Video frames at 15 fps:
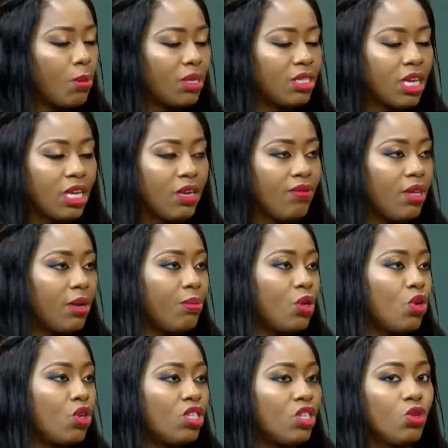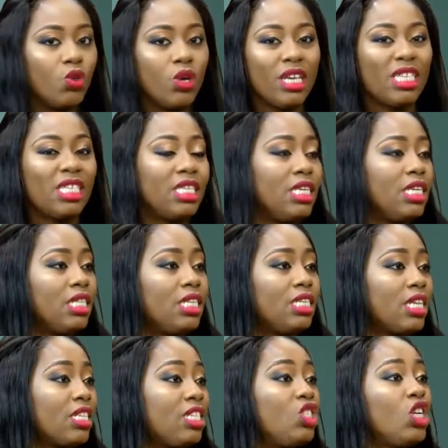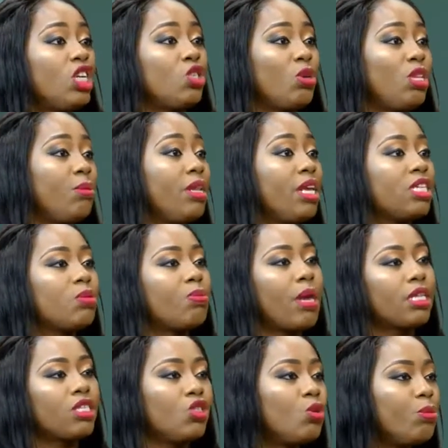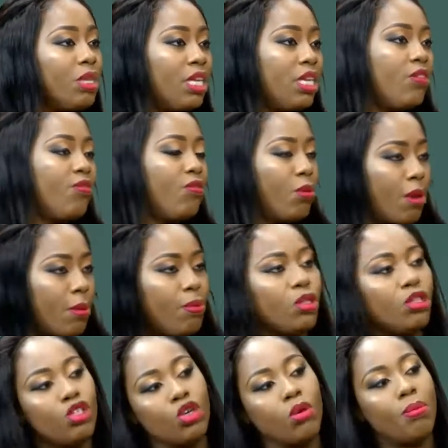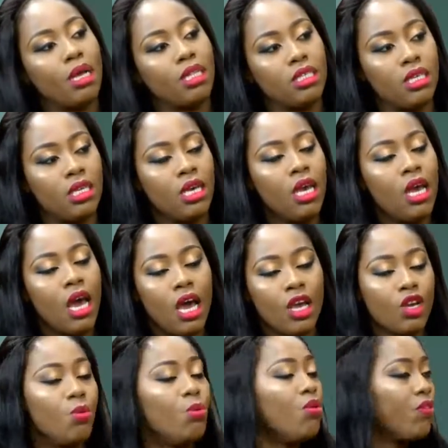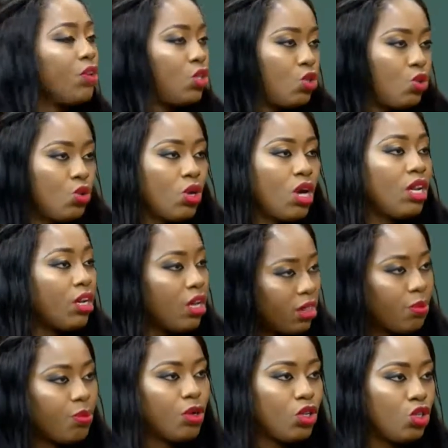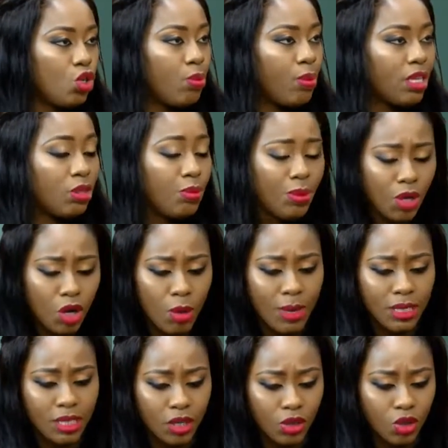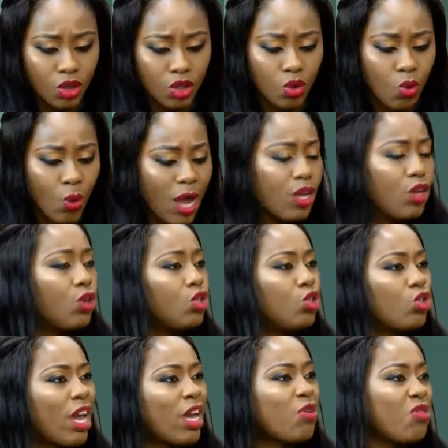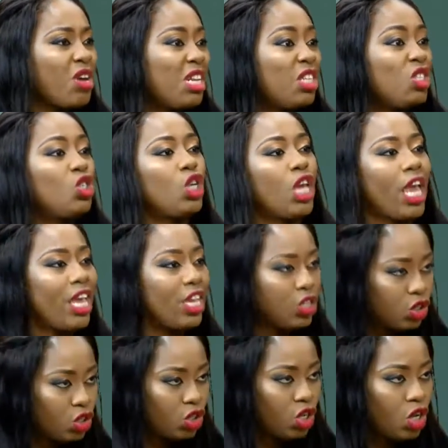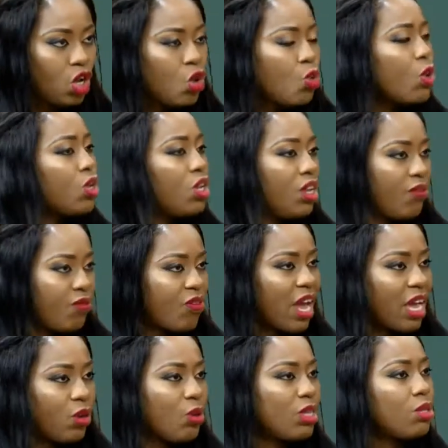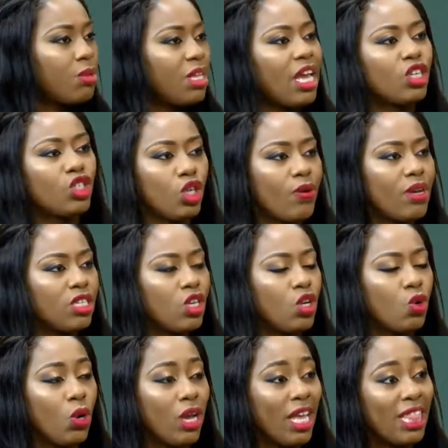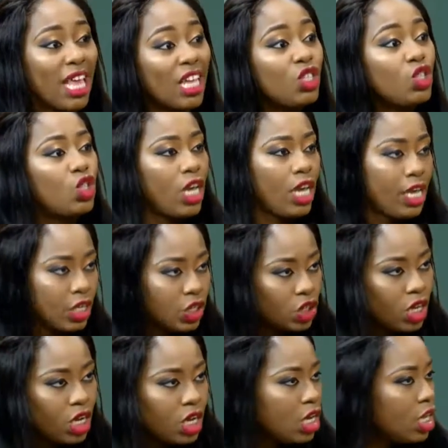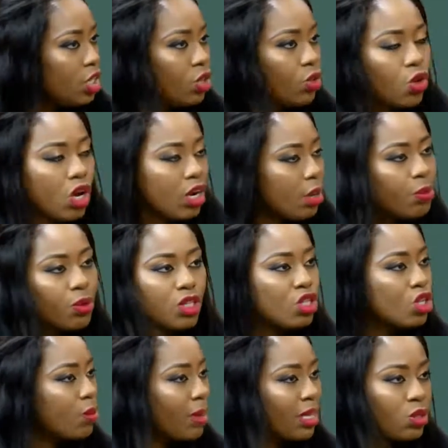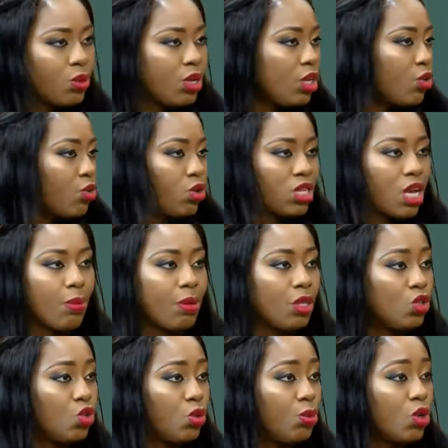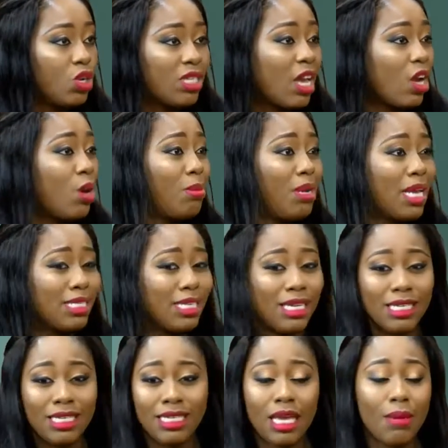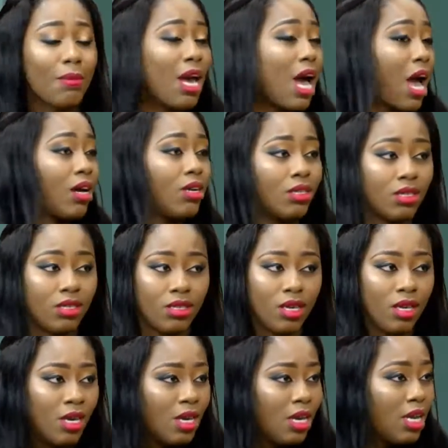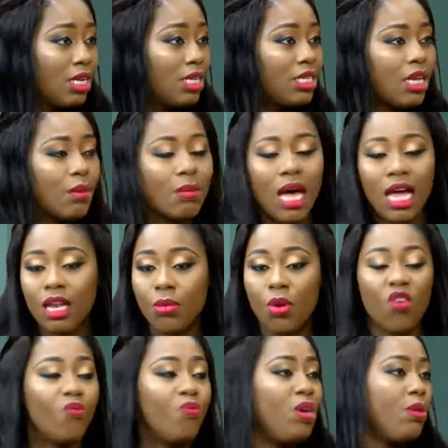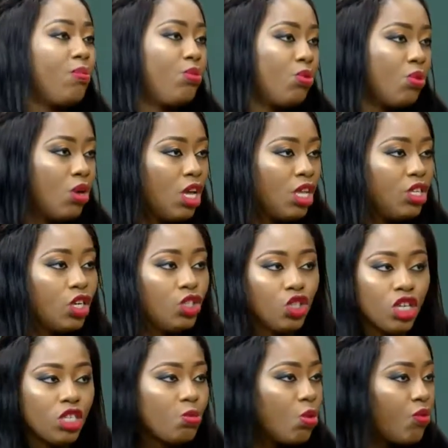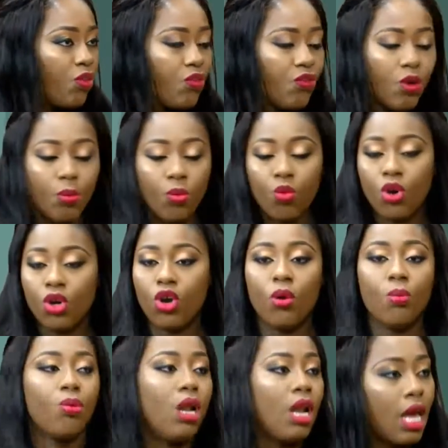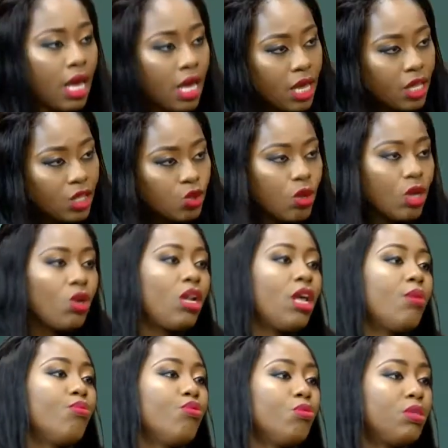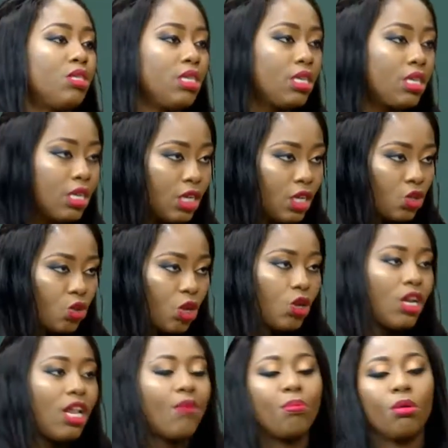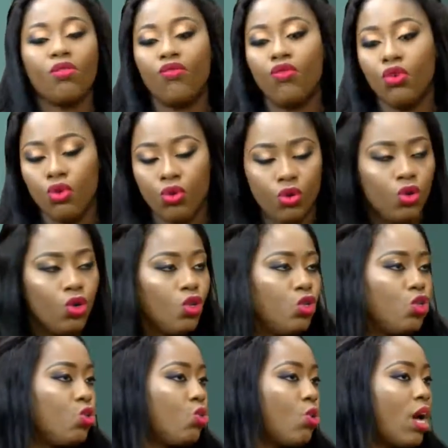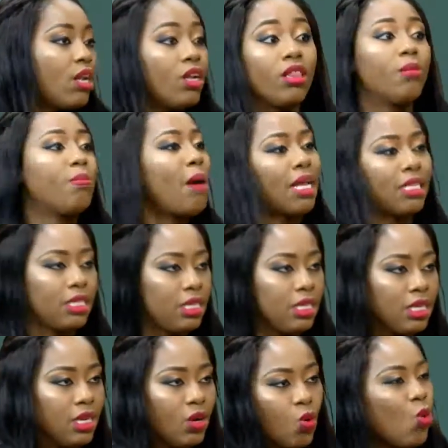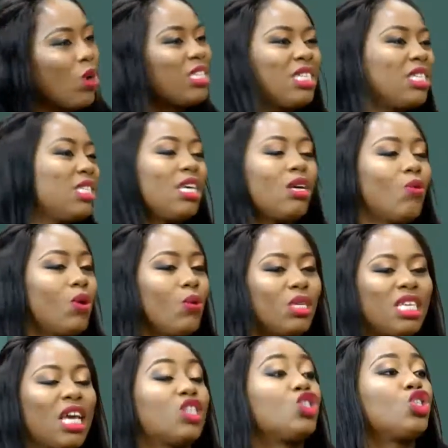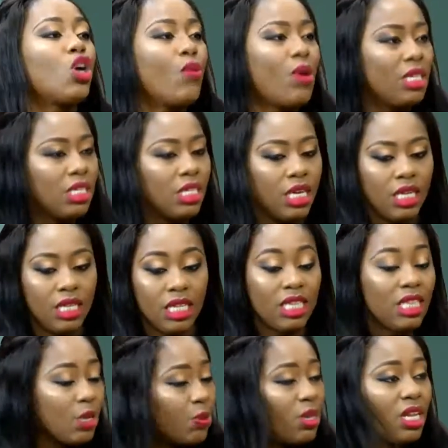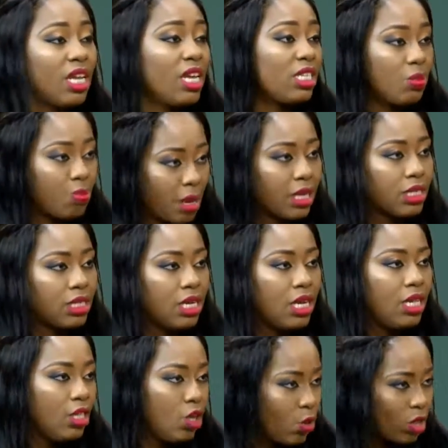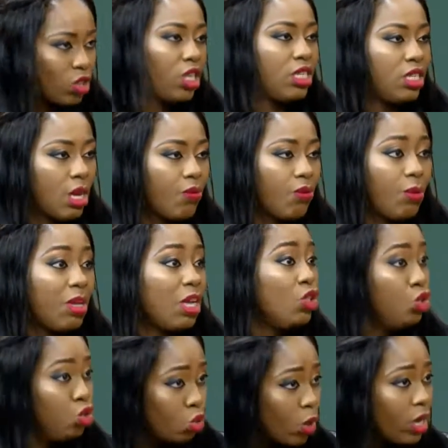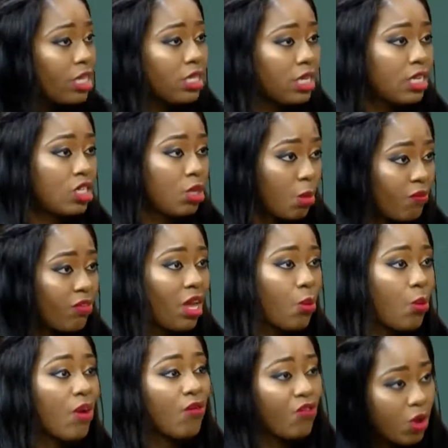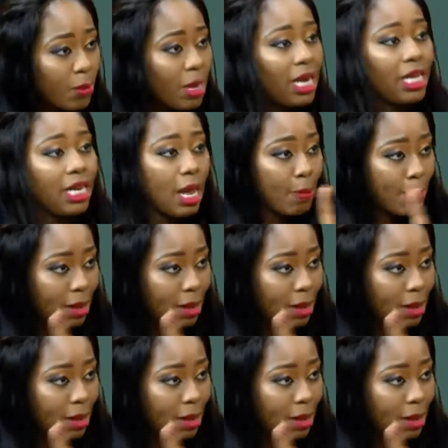outside give now, because they know, see, the certain changes where they expect, be they the former political party, and you're moving to another political party. People, they come outside, they talk to you, why you not try create the change where you define? Waiting be the assurance, say you go get that change in the other political party where the cross carpets go. Because now it can't be like, now the same carcass and the same caliber of people, they're just moving from one umbrella to another broomstick, to another portfolio, to another party. What's the assurance, say, the thing where they expect, they will actually see them from there. Knowing, say, some of them were formerly in that